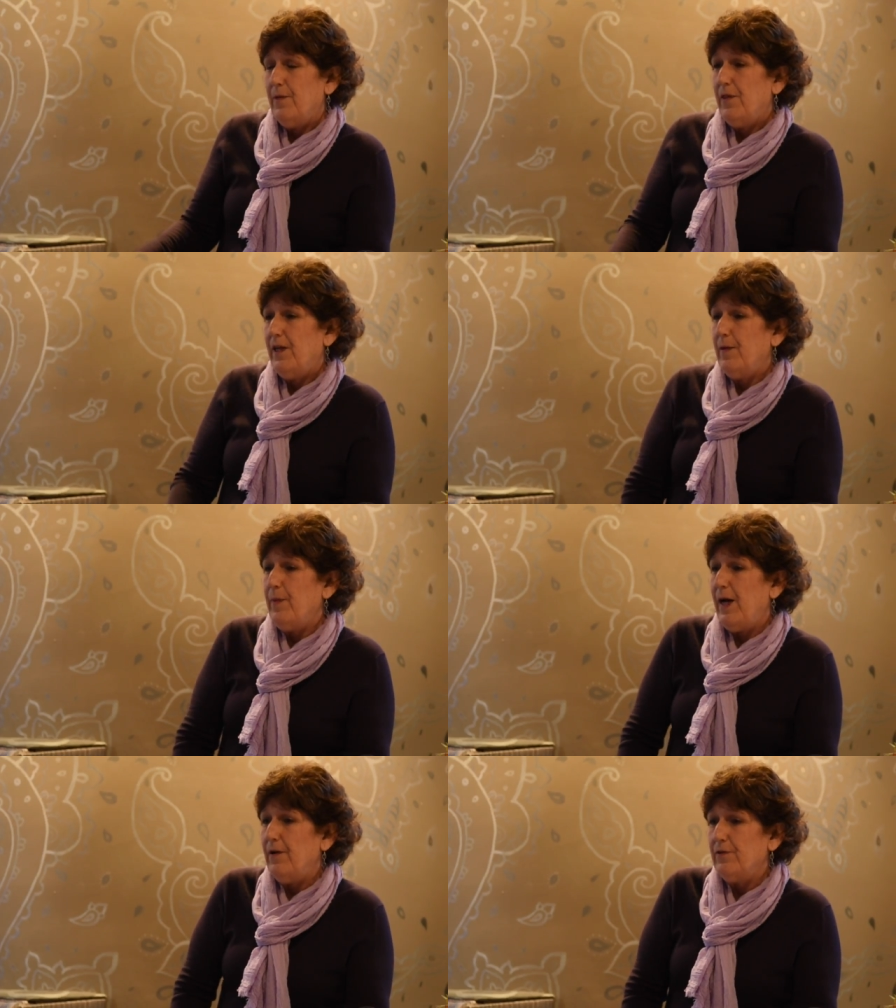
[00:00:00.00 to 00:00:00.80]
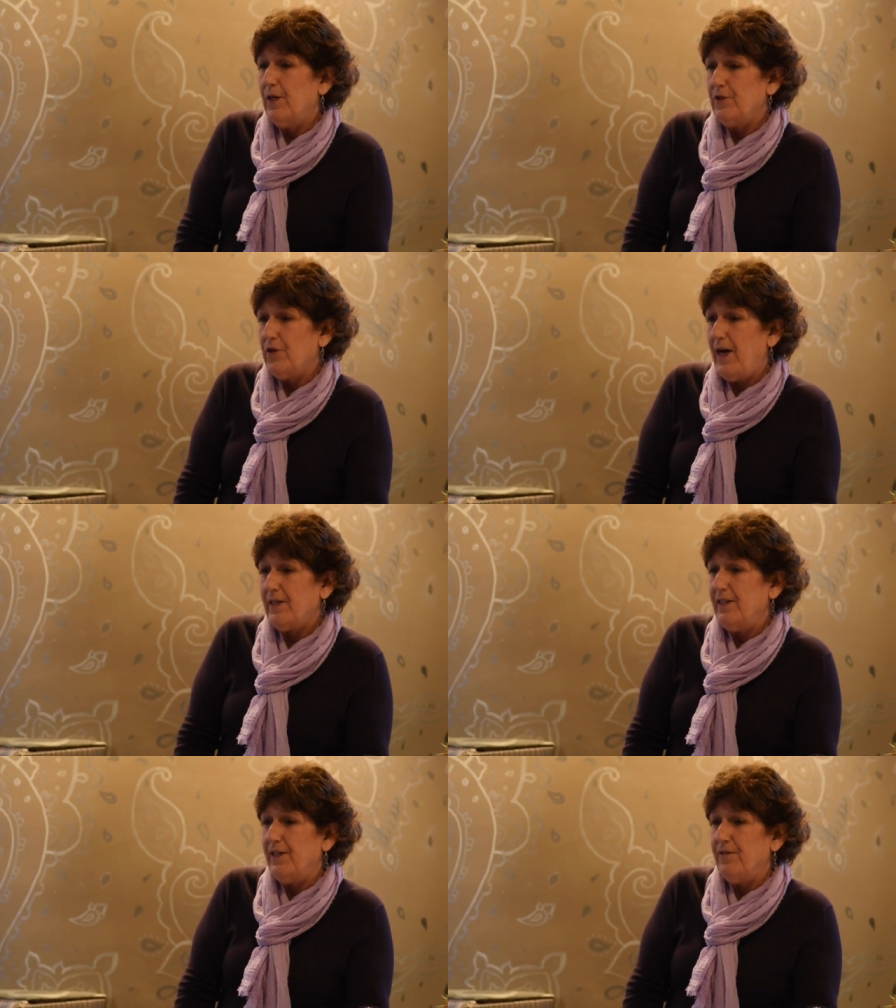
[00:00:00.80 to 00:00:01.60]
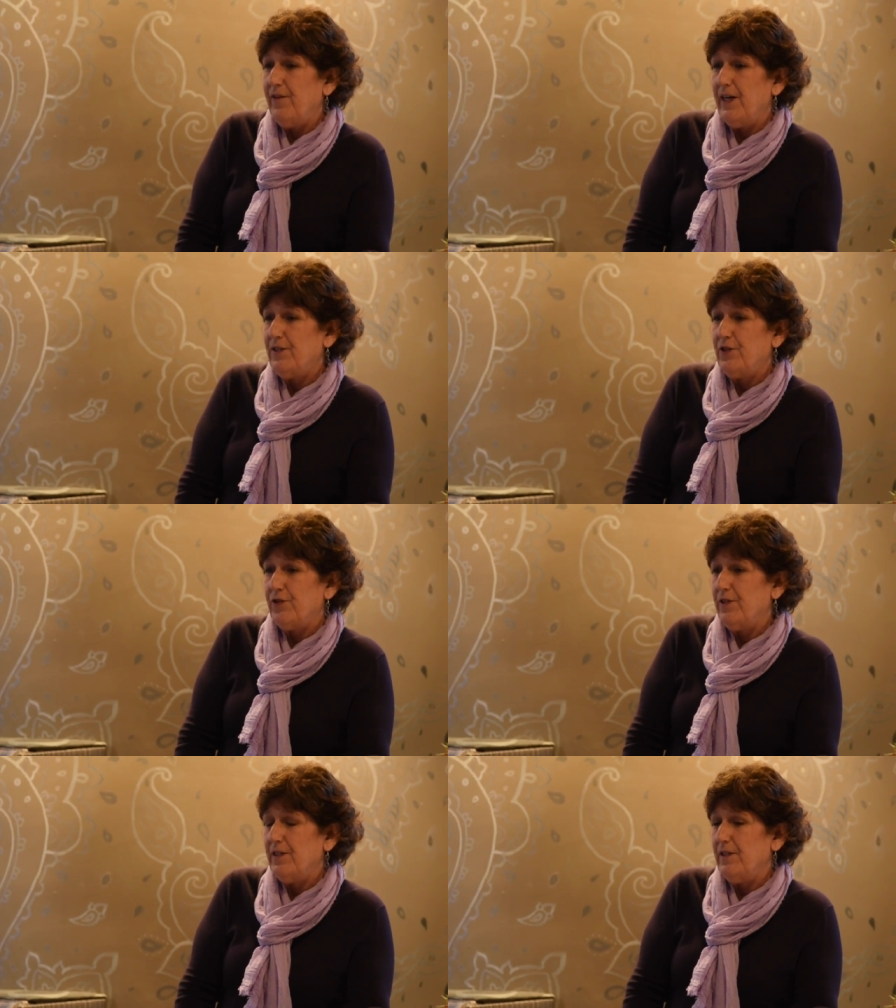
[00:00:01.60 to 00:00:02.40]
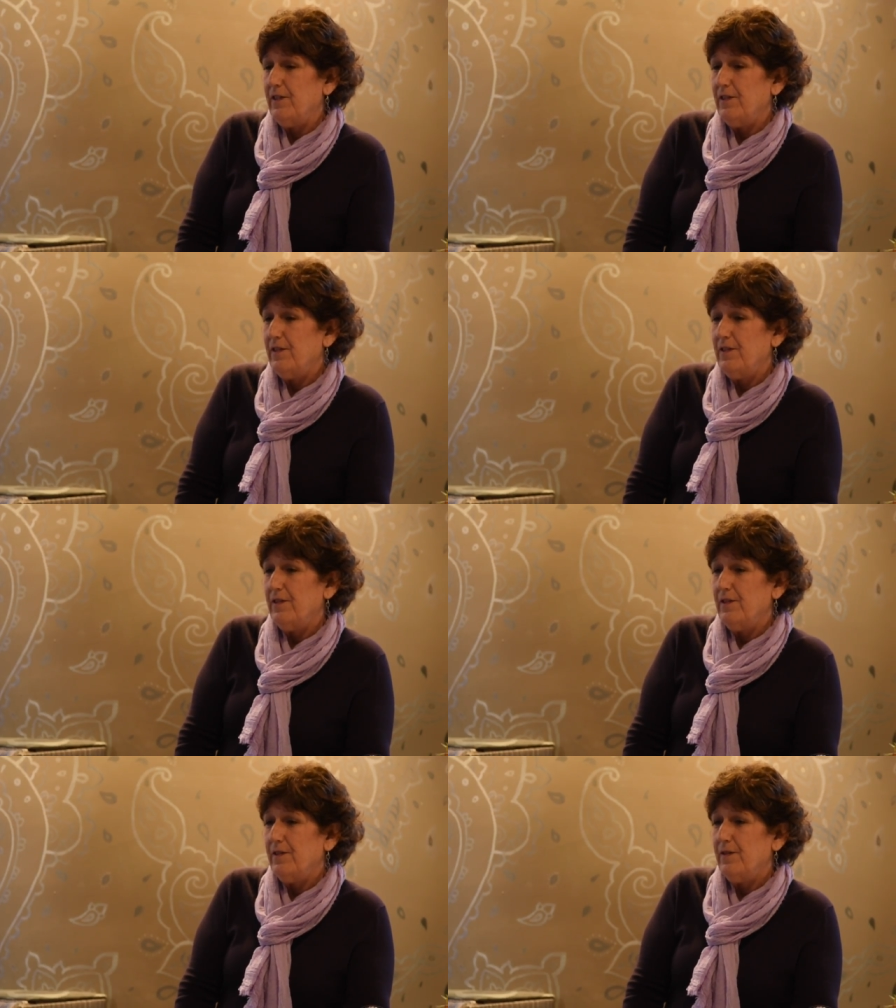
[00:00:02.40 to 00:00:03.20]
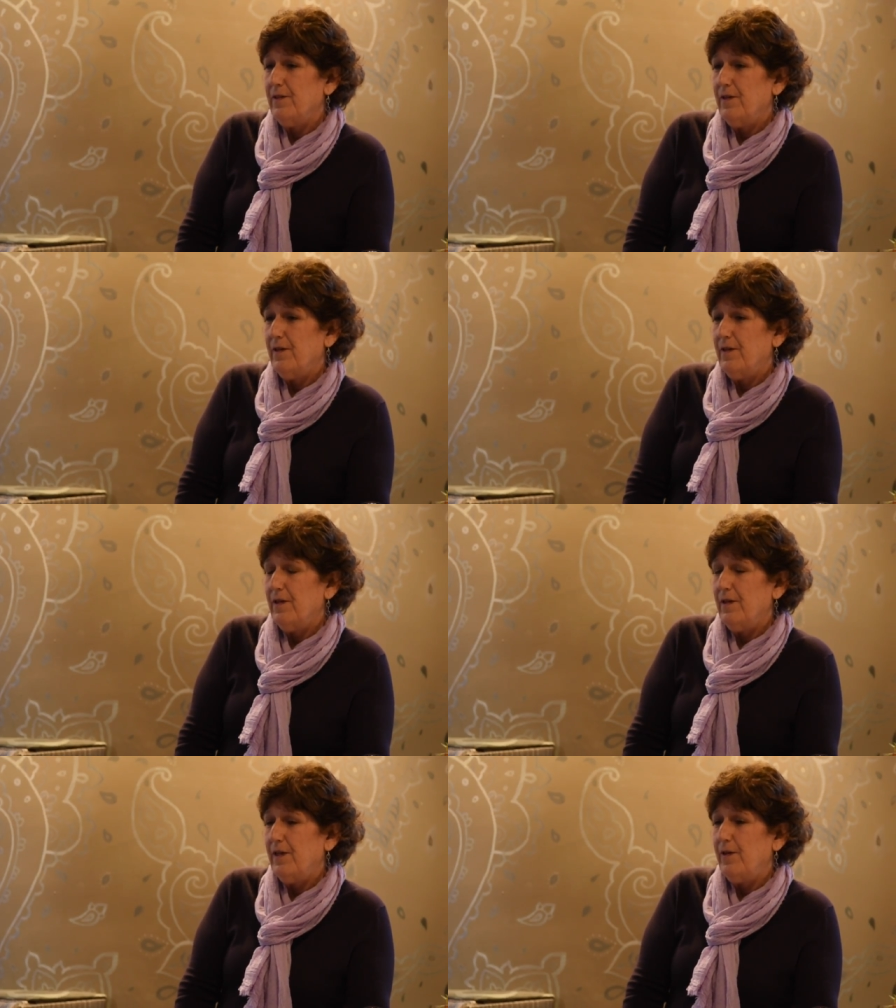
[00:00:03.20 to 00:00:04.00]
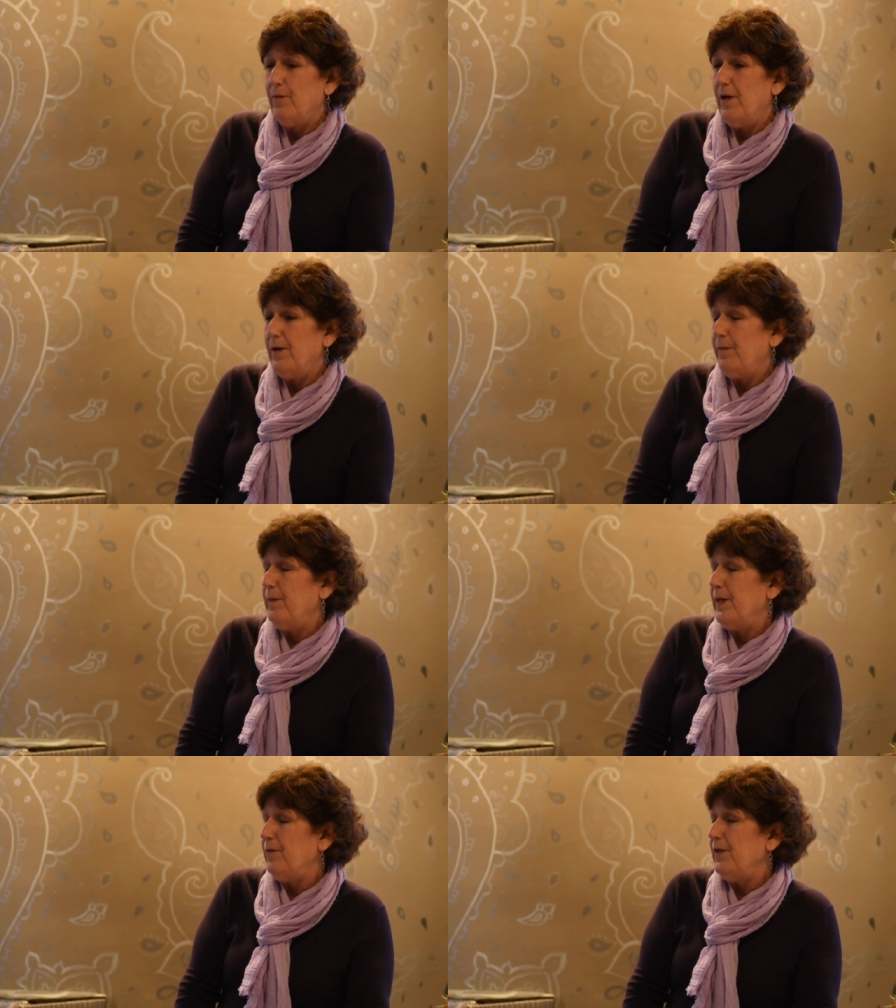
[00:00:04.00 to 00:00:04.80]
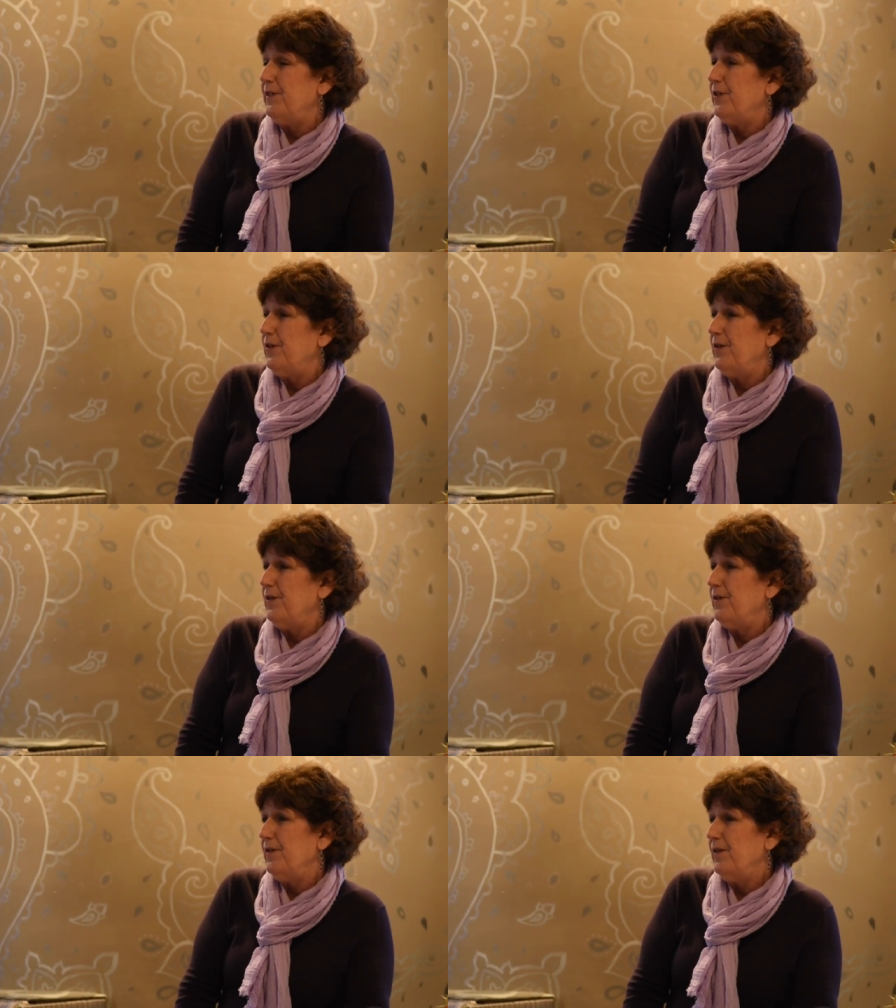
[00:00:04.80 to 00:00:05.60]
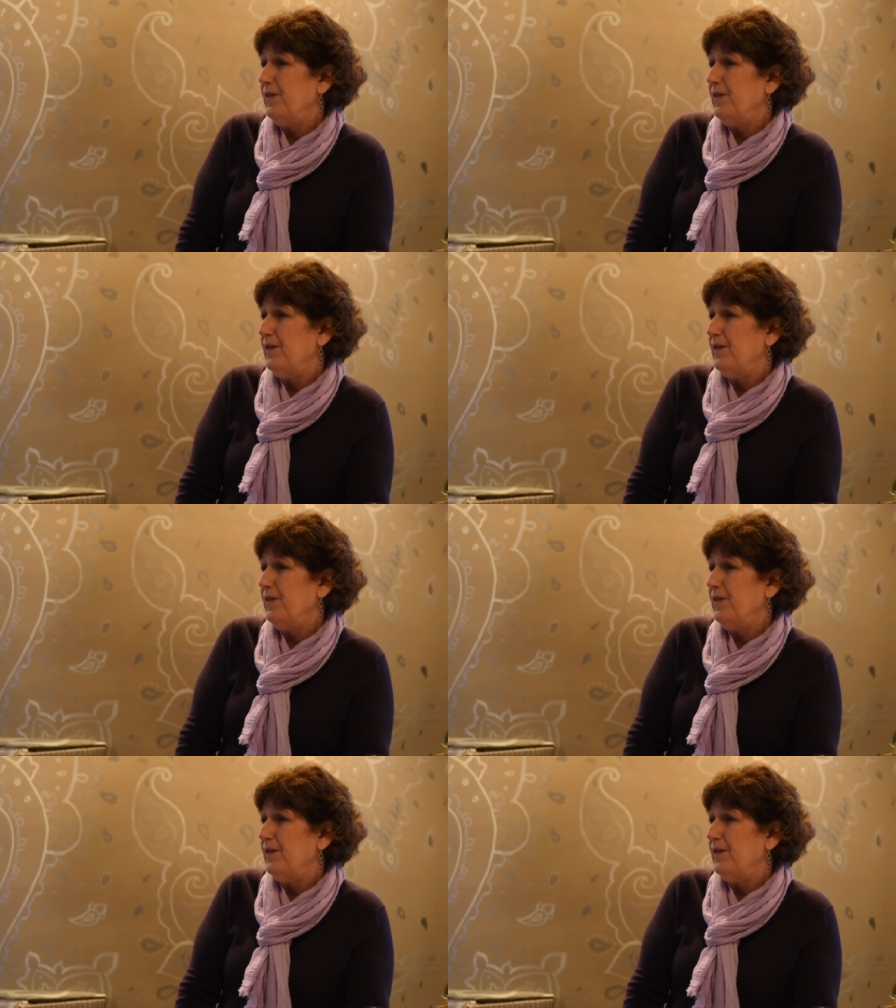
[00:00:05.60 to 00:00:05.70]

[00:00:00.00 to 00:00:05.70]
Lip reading: The thing about attracting investors is they want a big return.